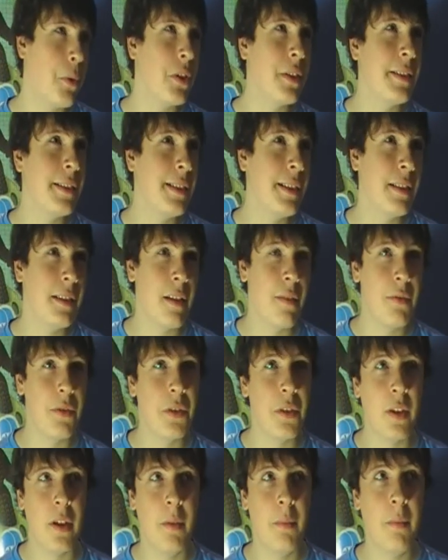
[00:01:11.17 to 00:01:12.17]
I'm not going to say this every
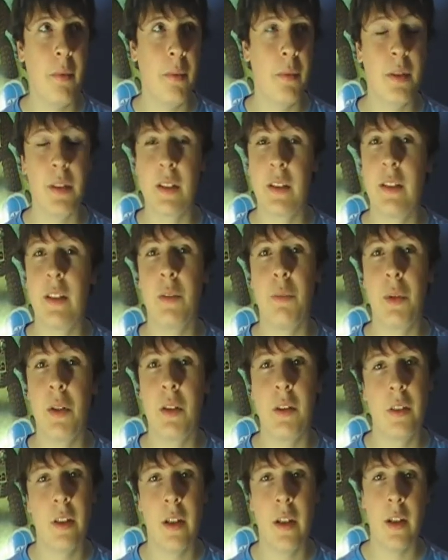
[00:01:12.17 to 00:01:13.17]
time, I'm just going to say
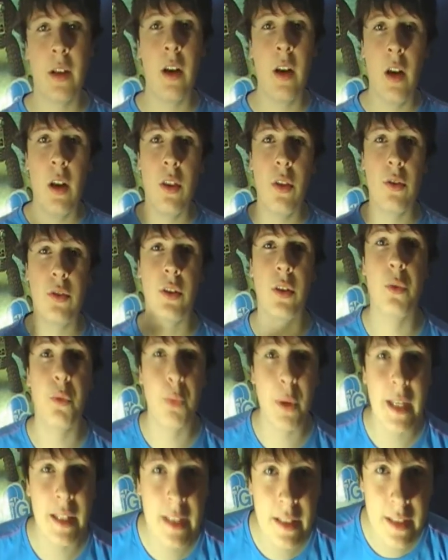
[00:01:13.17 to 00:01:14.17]
Wednesday. So
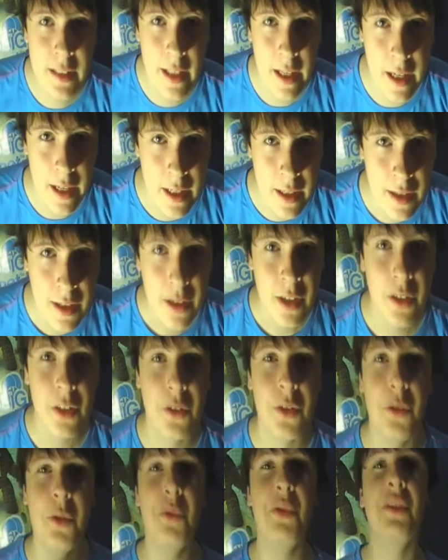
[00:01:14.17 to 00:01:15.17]
Wednesday,
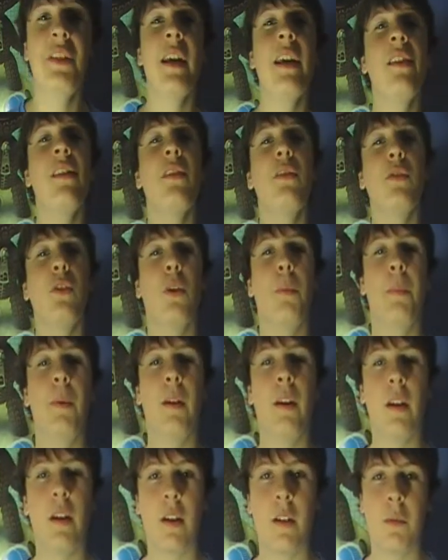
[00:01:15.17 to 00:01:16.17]
you set the
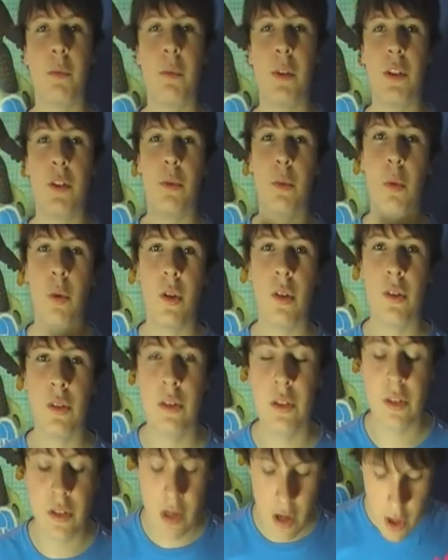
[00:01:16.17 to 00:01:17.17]
topic, which
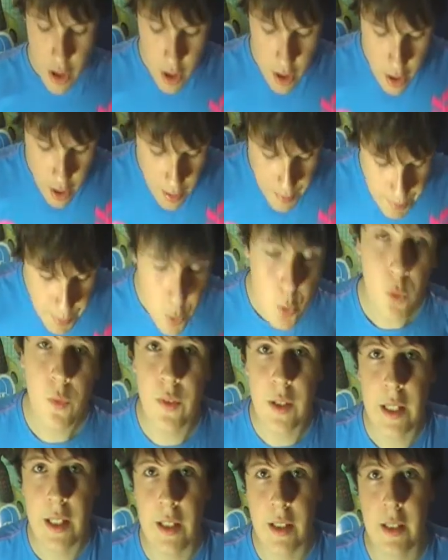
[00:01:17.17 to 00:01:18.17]
was
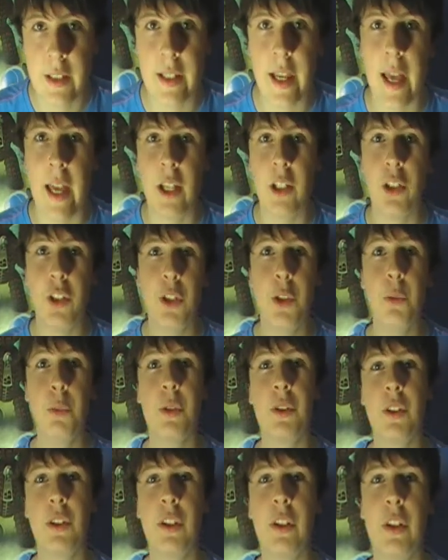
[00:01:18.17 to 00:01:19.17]
movies, and you
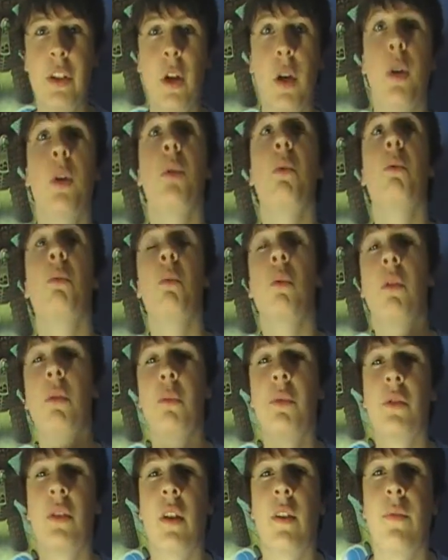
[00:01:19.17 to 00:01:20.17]
wanted to know what
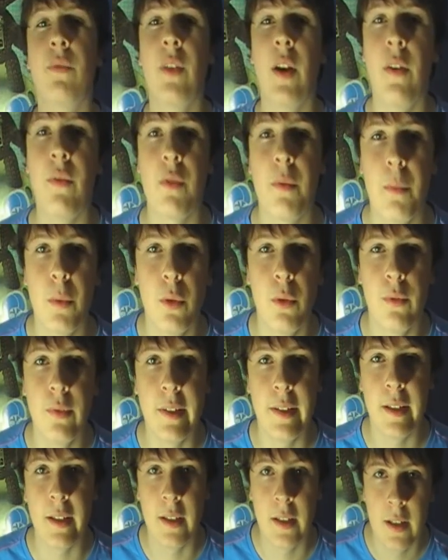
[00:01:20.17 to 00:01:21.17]
was our favourite
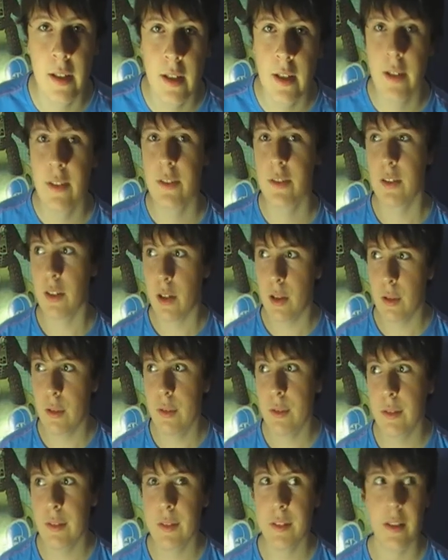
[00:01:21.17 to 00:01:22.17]
movie.
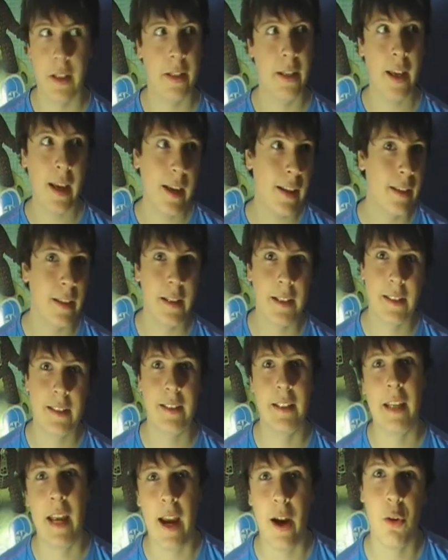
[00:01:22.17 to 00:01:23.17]
So, again, let's
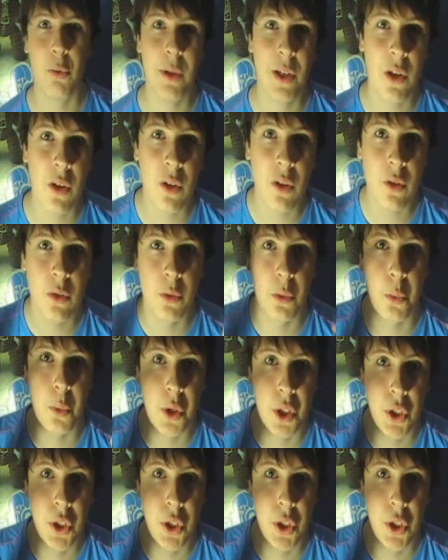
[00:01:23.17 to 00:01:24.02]
see how we got on.